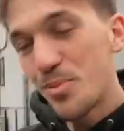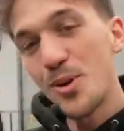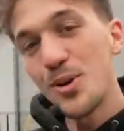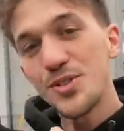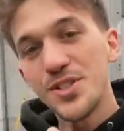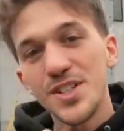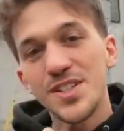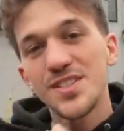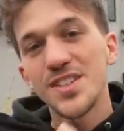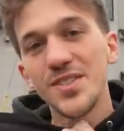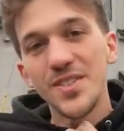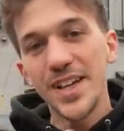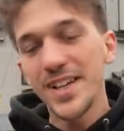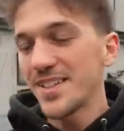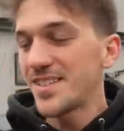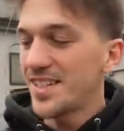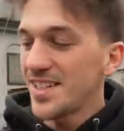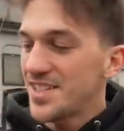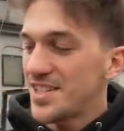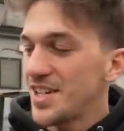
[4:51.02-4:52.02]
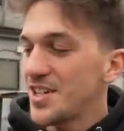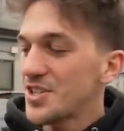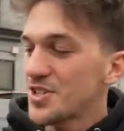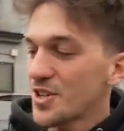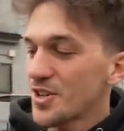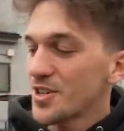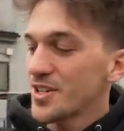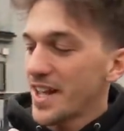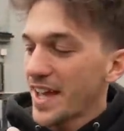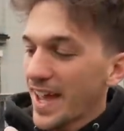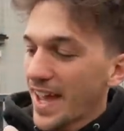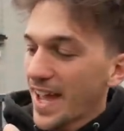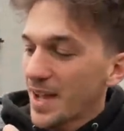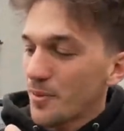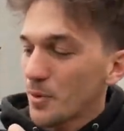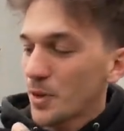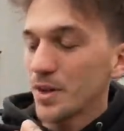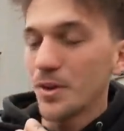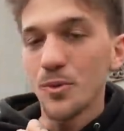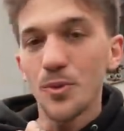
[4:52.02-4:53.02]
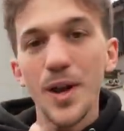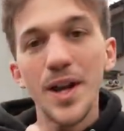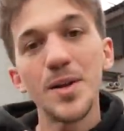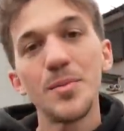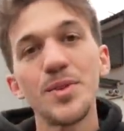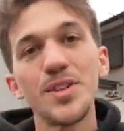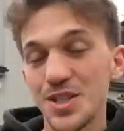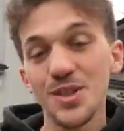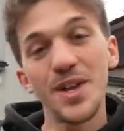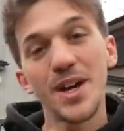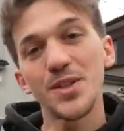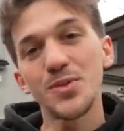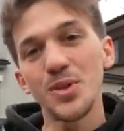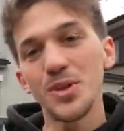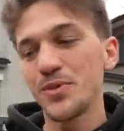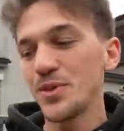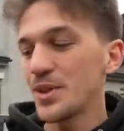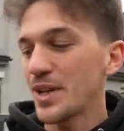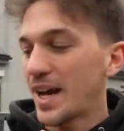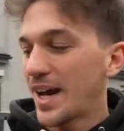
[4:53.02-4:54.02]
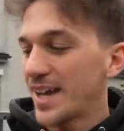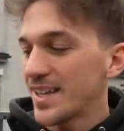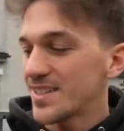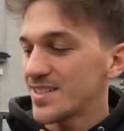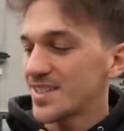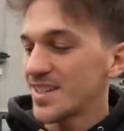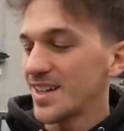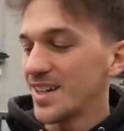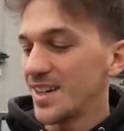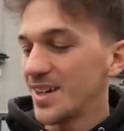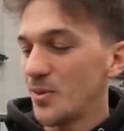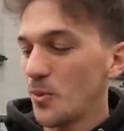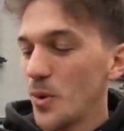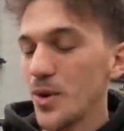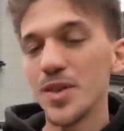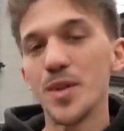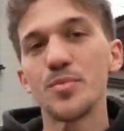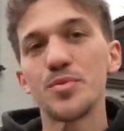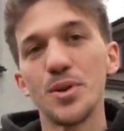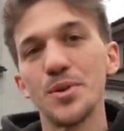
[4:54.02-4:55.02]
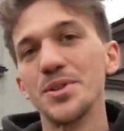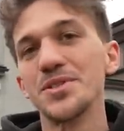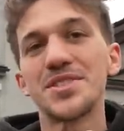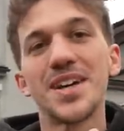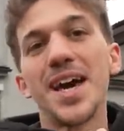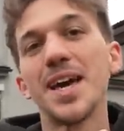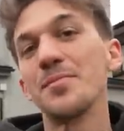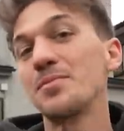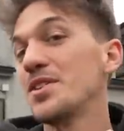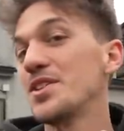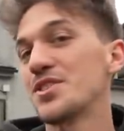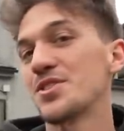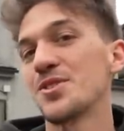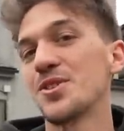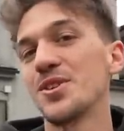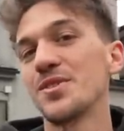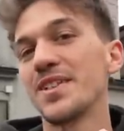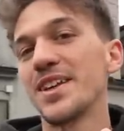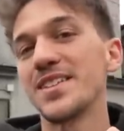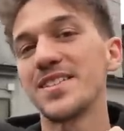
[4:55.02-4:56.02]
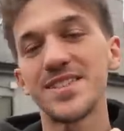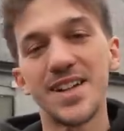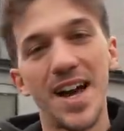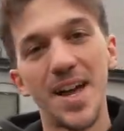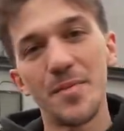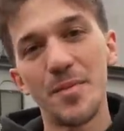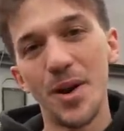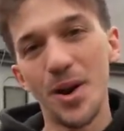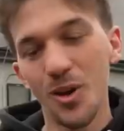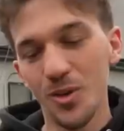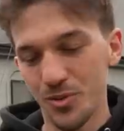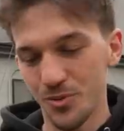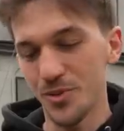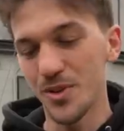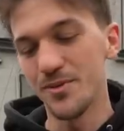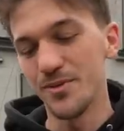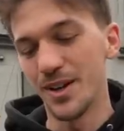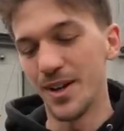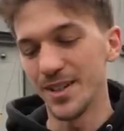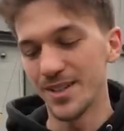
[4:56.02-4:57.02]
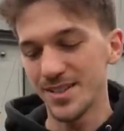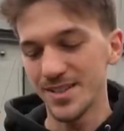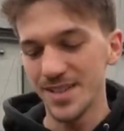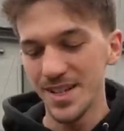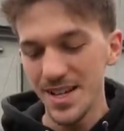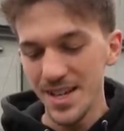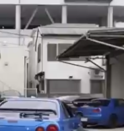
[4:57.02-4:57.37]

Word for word: purchase the Legacy t-shirt and we're gonna randomly select one of you guys to win the prototype t-shirt that's signed by all three of us.